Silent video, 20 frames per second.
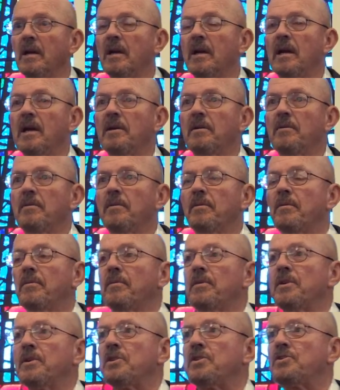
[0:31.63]
And
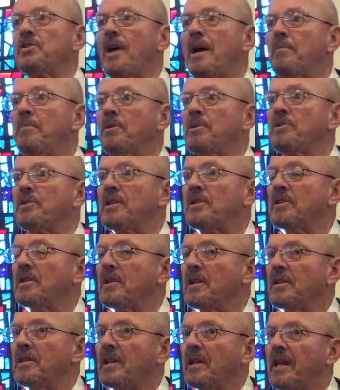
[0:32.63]
the disciples at
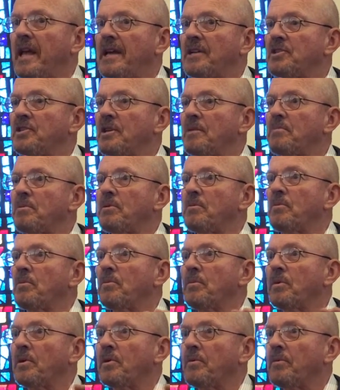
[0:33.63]
the Last Supper
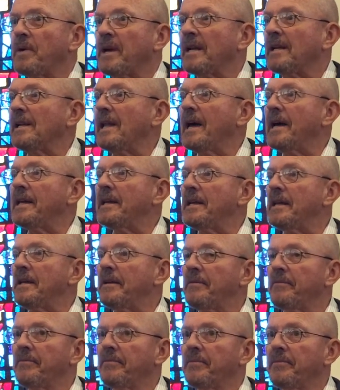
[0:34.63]
were
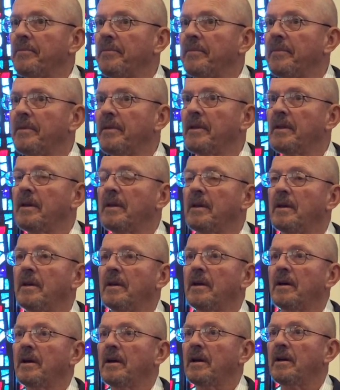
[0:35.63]
reclining.
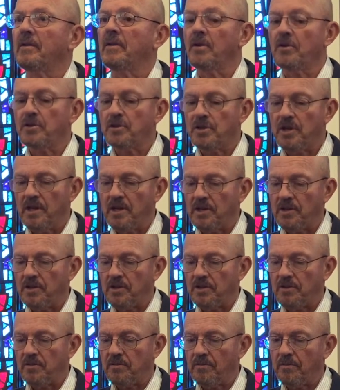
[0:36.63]
In those
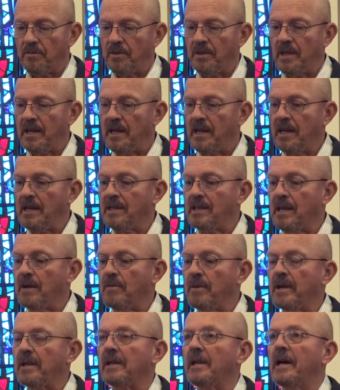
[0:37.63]
days, when they ate, they
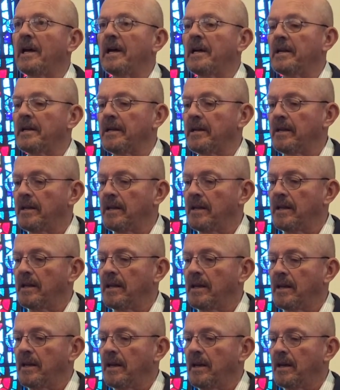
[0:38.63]
reclined.
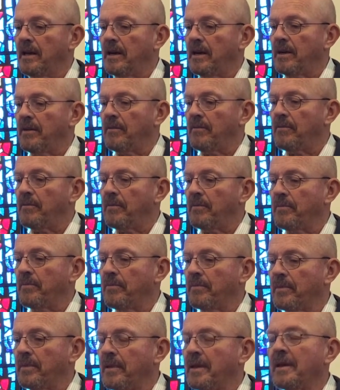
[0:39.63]
There
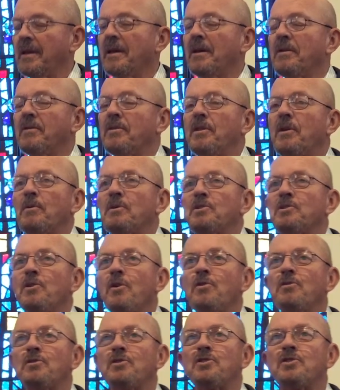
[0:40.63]
was
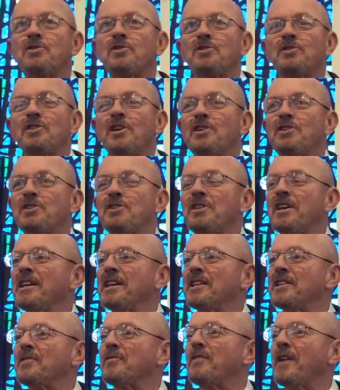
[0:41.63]
no such
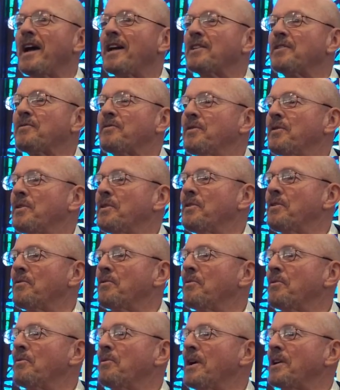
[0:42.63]
thing as fast
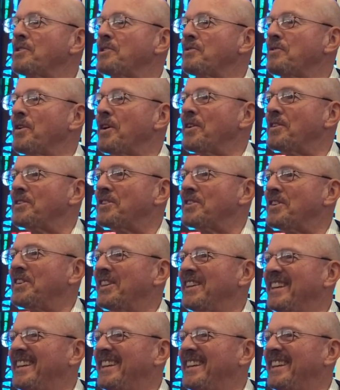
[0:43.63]
food restaurants